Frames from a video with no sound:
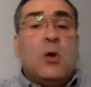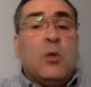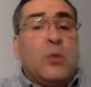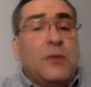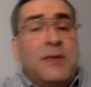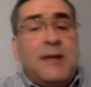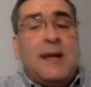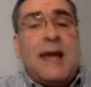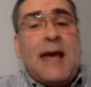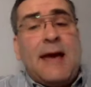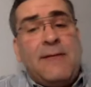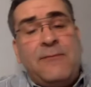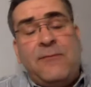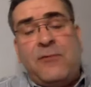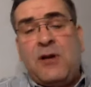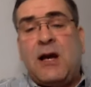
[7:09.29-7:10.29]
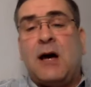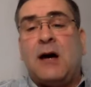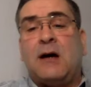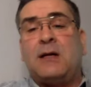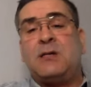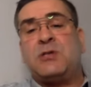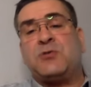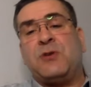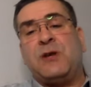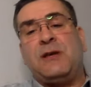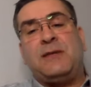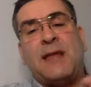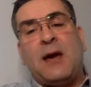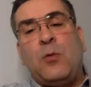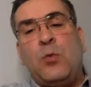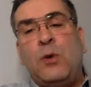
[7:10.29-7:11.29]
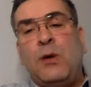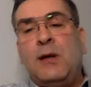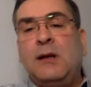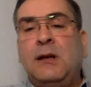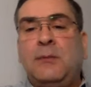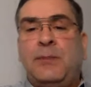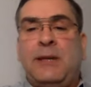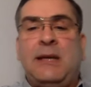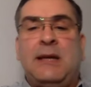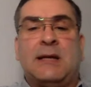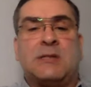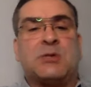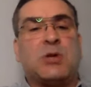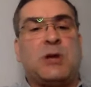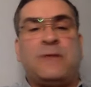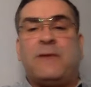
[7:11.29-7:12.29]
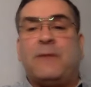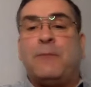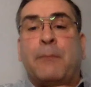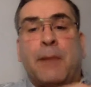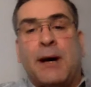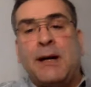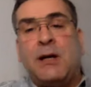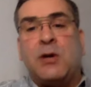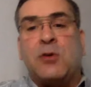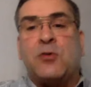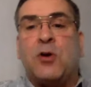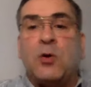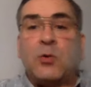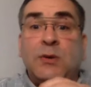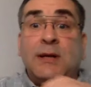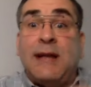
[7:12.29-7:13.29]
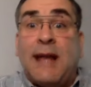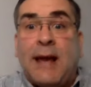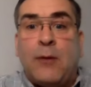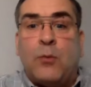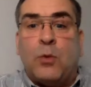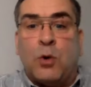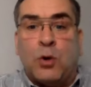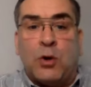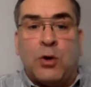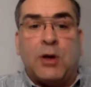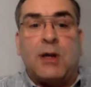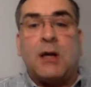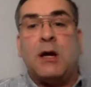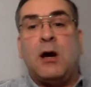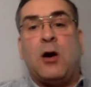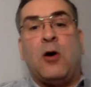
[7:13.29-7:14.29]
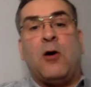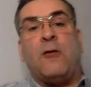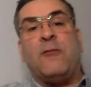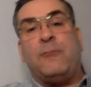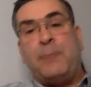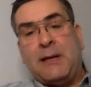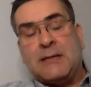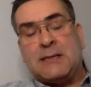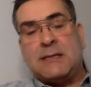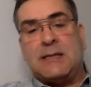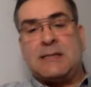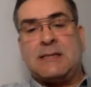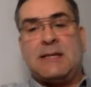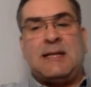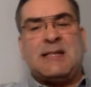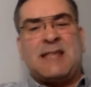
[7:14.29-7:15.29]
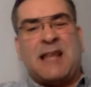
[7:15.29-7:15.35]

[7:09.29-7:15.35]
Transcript: Within every high street, there will be a sort of a micro network of businesses.